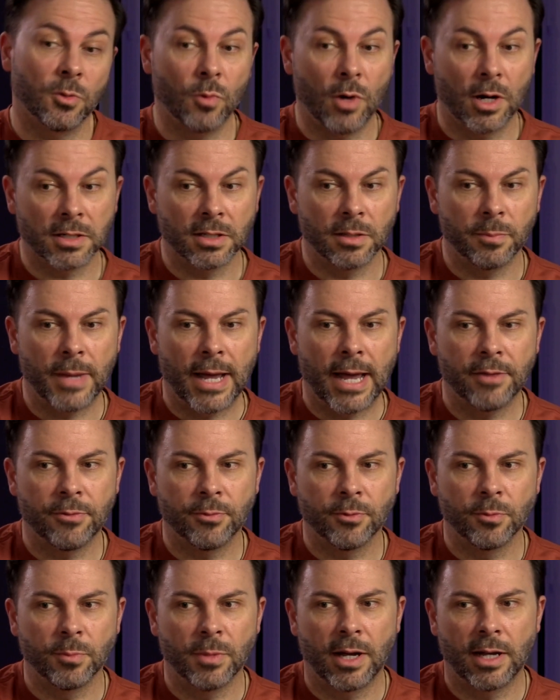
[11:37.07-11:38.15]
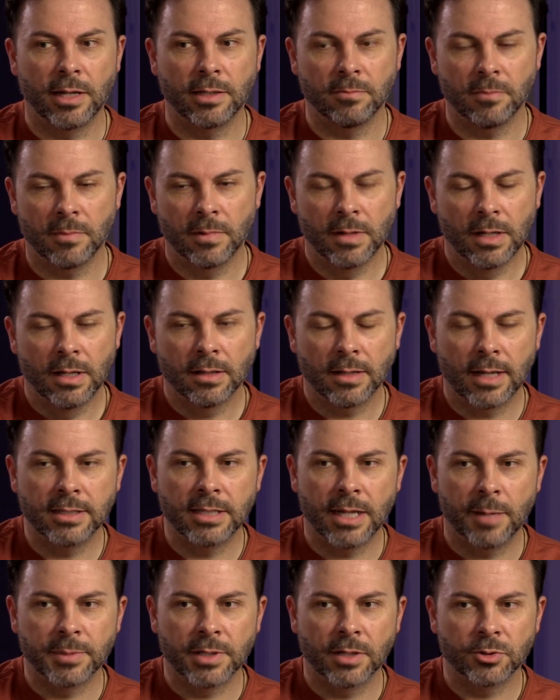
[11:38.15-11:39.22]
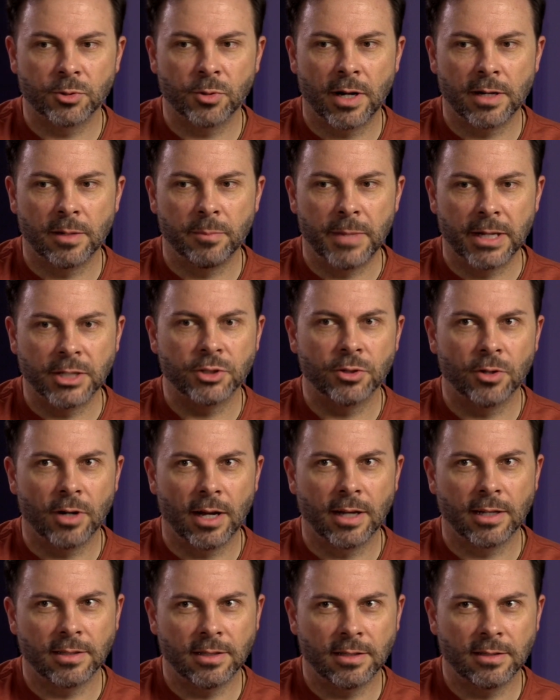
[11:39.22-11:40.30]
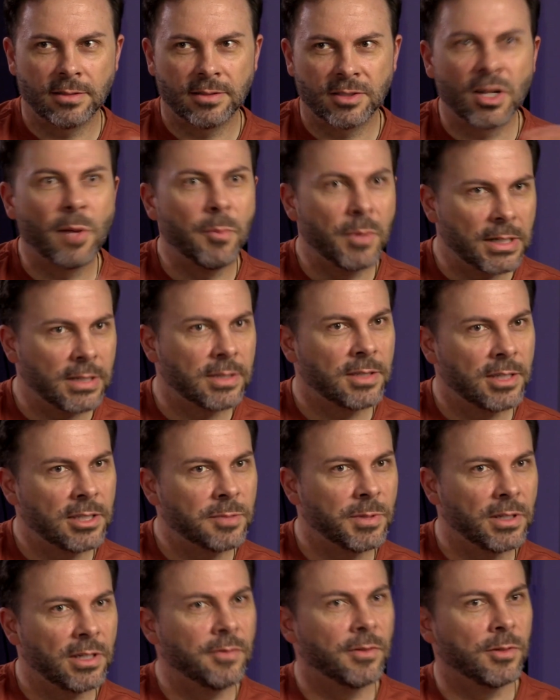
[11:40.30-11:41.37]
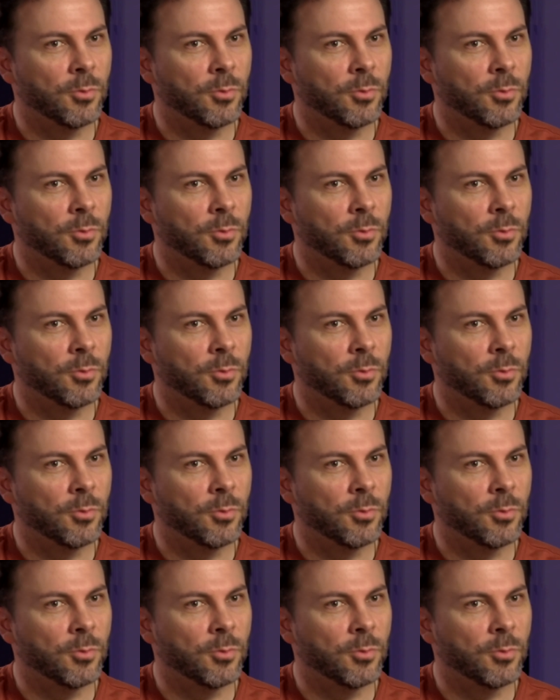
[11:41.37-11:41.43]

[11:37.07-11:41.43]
walk to the bathroom, a lot of times I'll try to make sure somebody sees me even